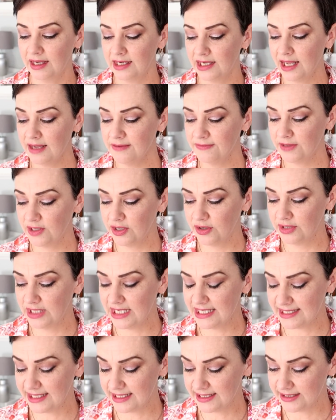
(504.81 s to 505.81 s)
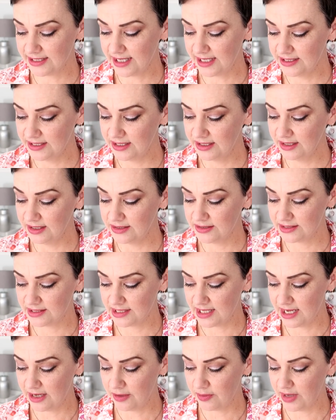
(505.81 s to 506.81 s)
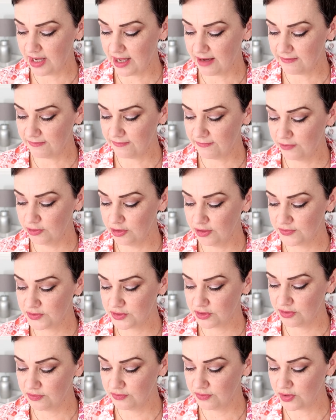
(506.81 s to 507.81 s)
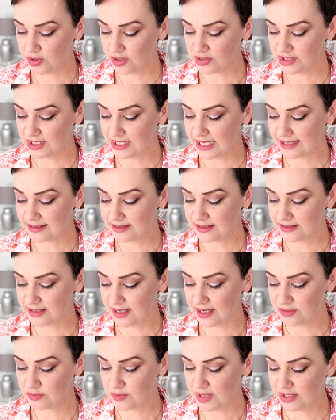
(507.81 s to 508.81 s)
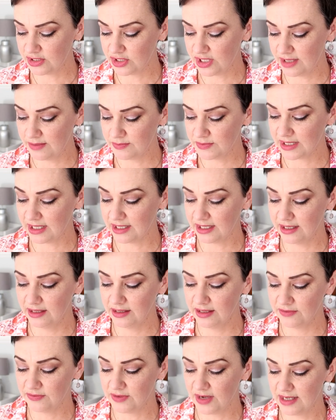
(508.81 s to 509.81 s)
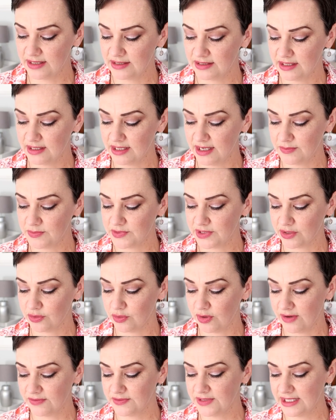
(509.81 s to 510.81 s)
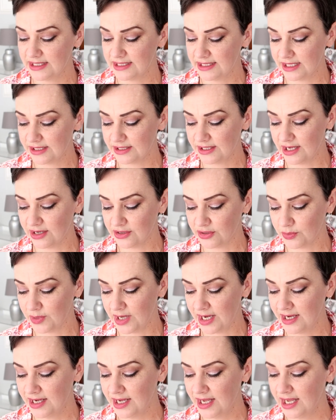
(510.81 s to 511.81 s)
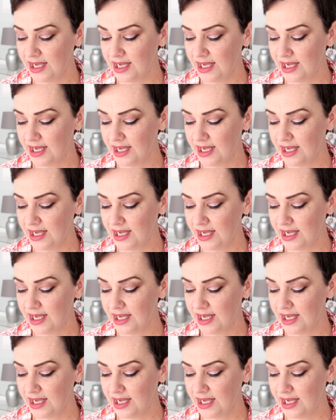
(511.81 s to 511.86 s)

Life Alone is exciting, scary, and full of soon forgotten exercise regimes and ill advised attempts at crafting sexy underwear.